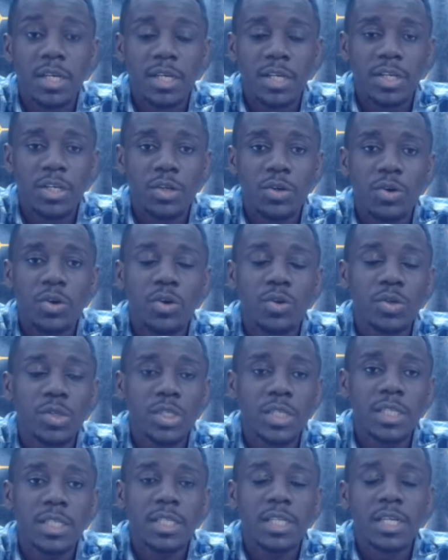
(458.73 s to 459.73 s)
he
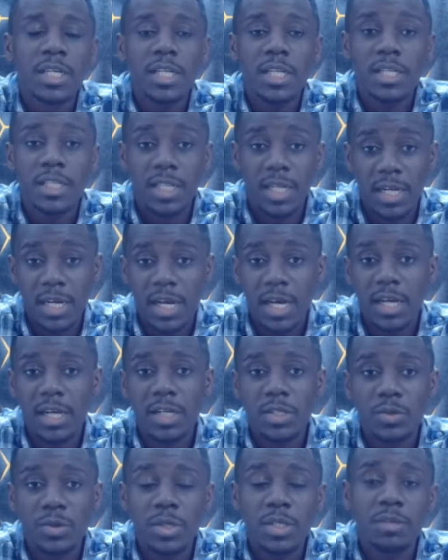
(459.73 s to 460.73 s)
called ten Hag
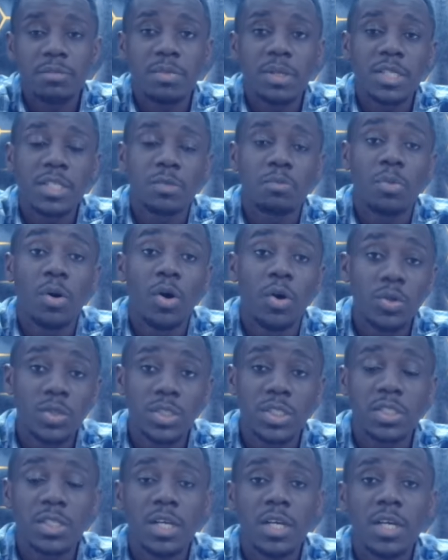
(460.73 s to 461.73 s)
and told him, please, boss,